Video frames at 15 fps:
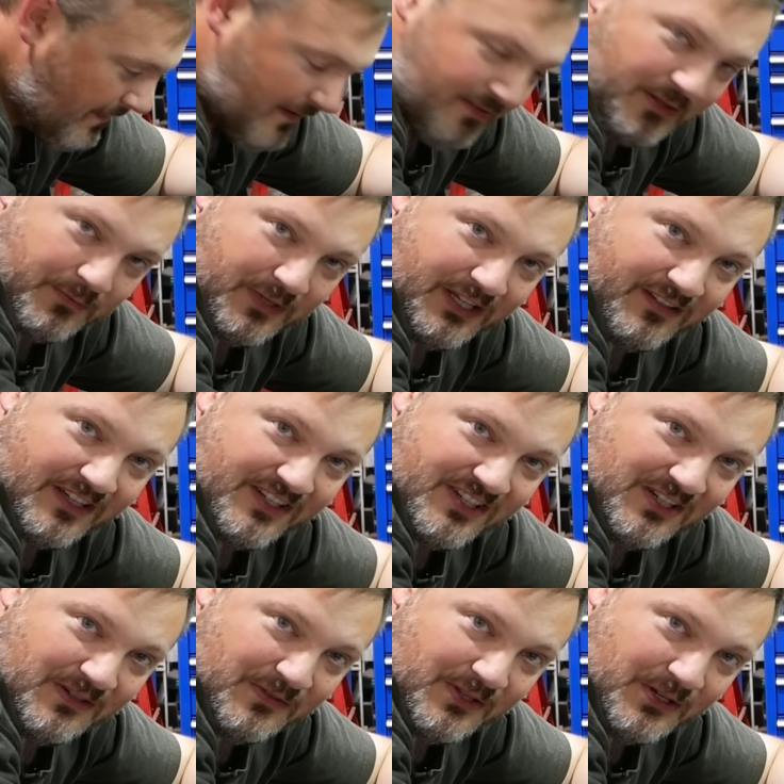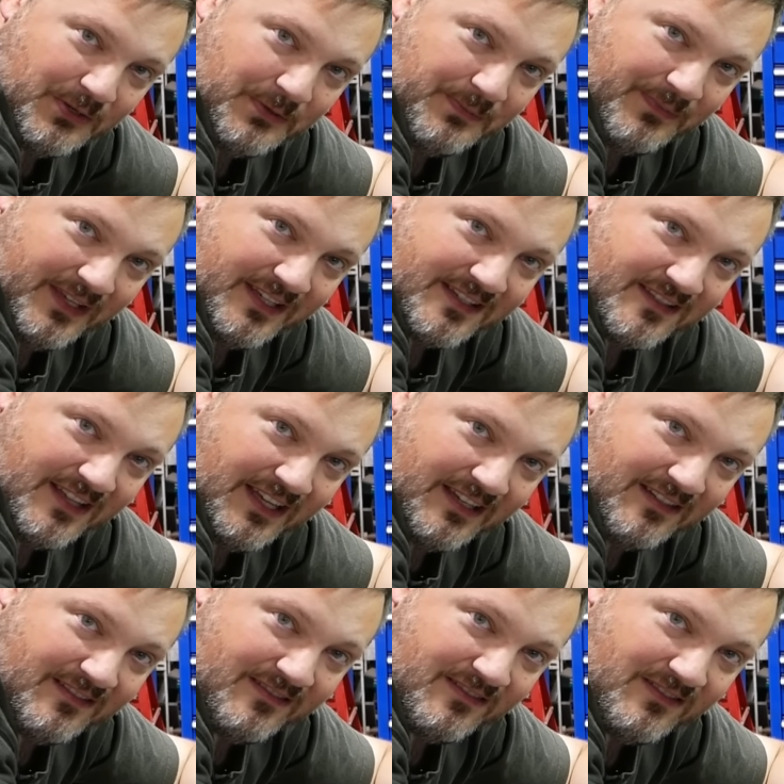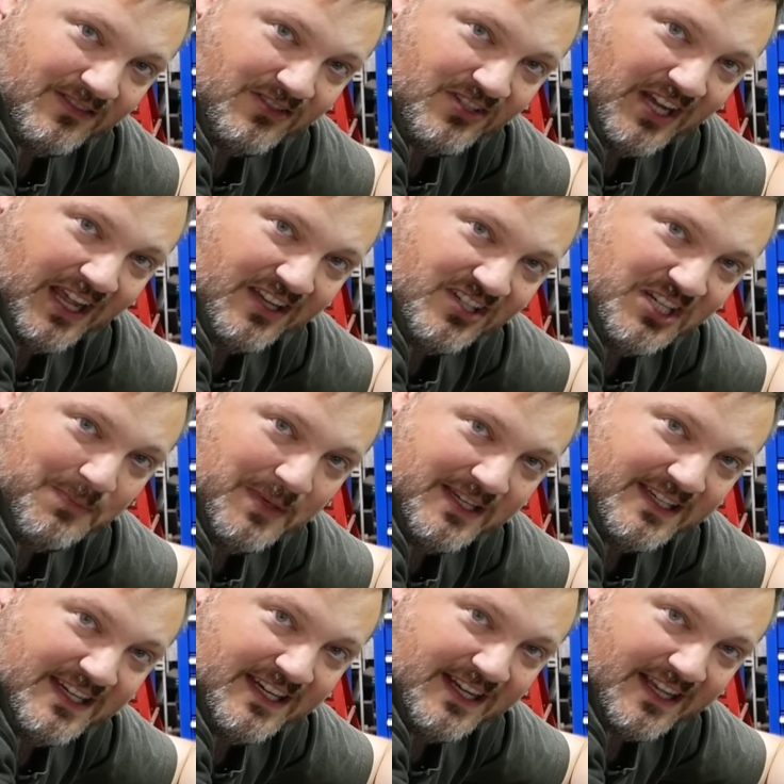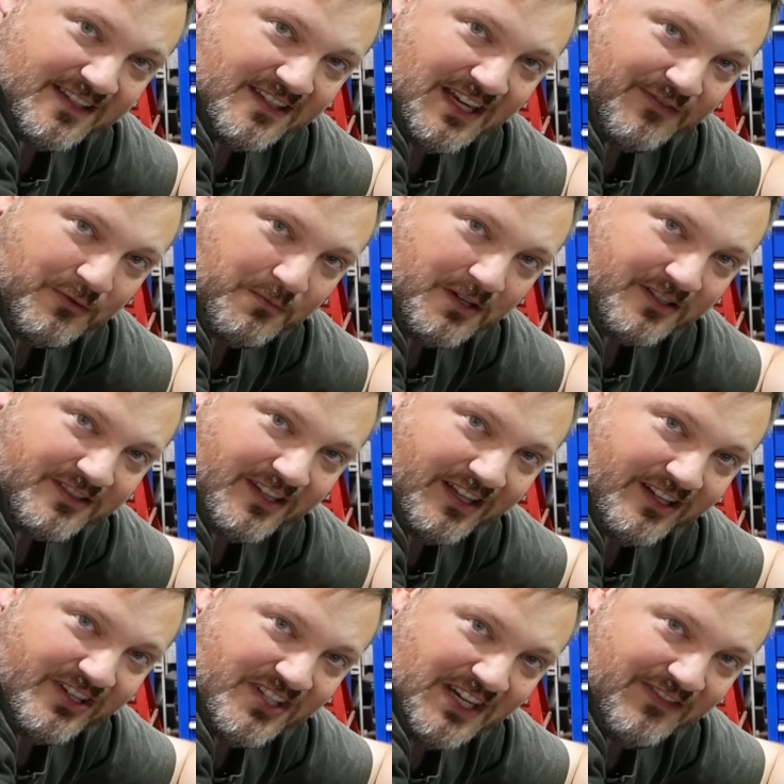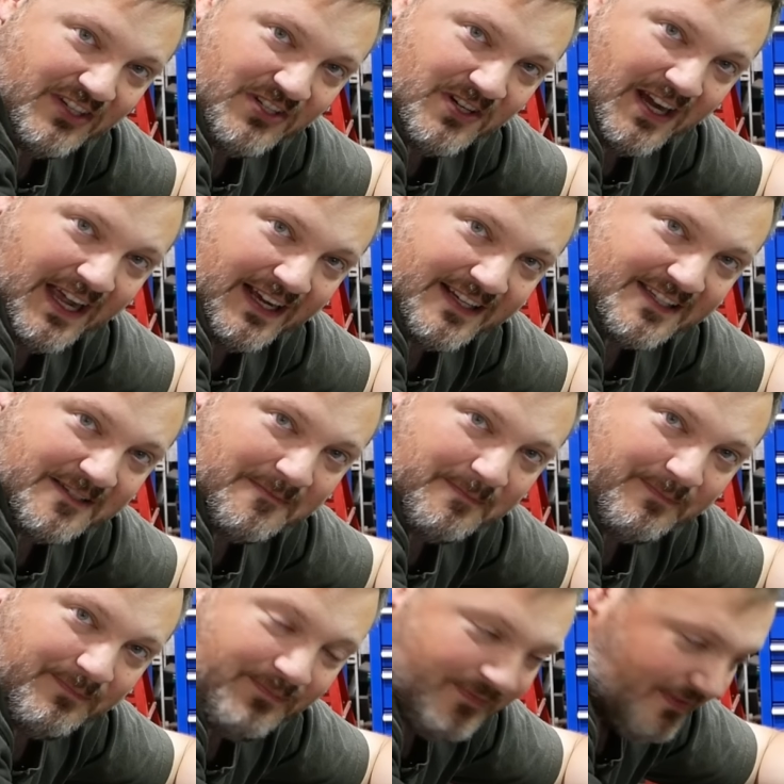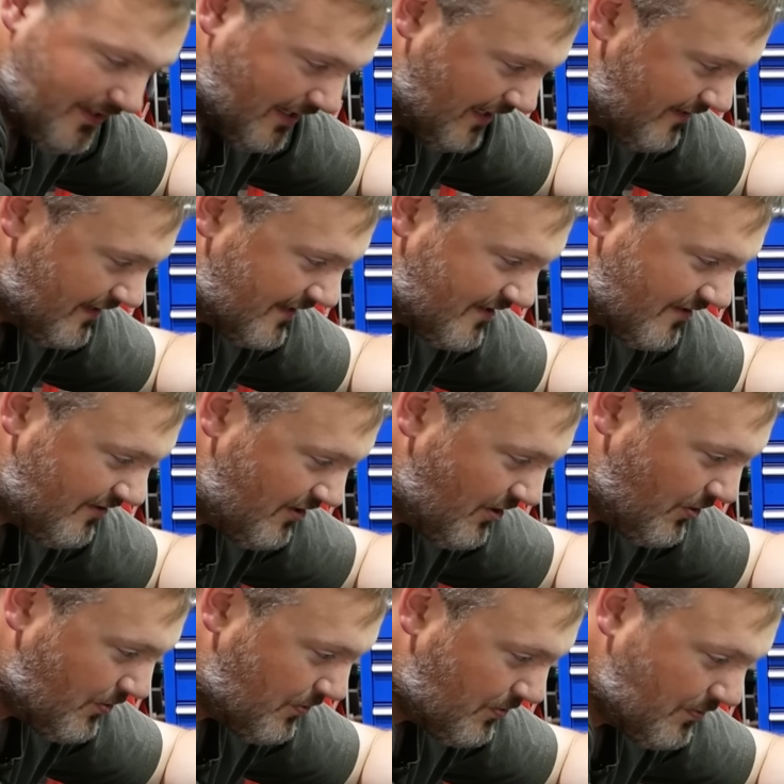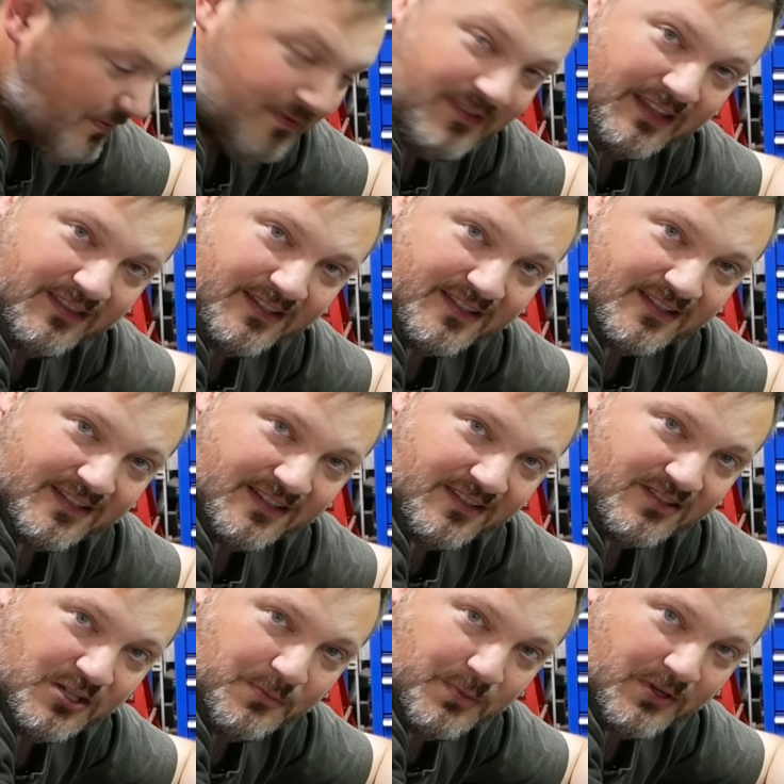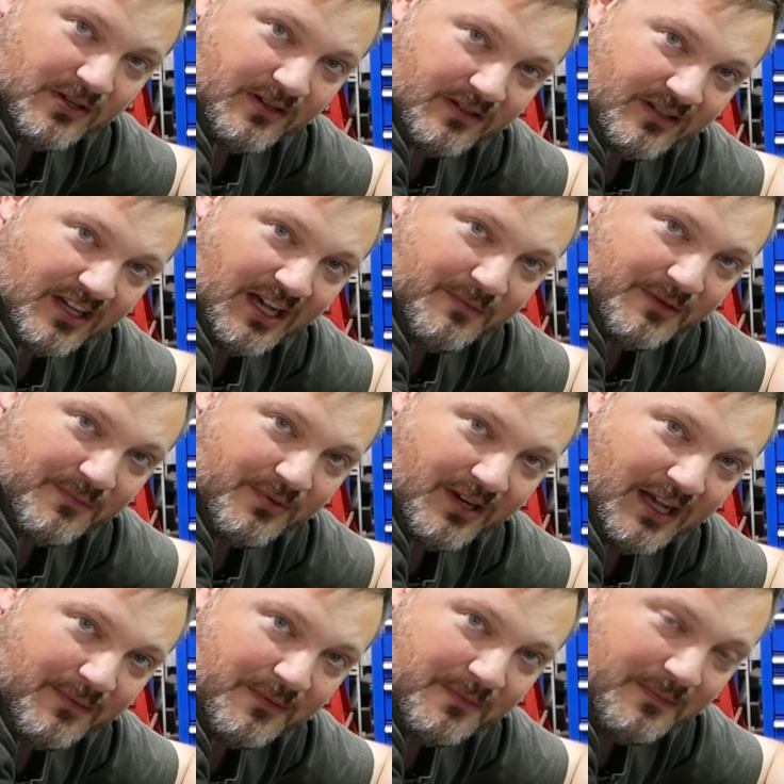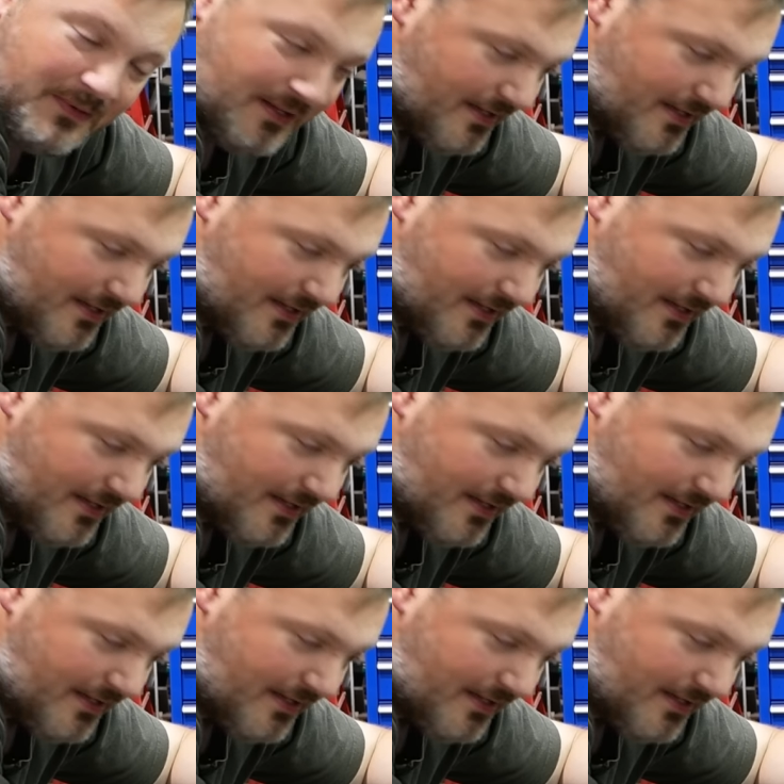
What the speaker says: The real issue, though, is that ChatGPT has never worked on a Chevy Trax. It doesn't know that this is a super common problem.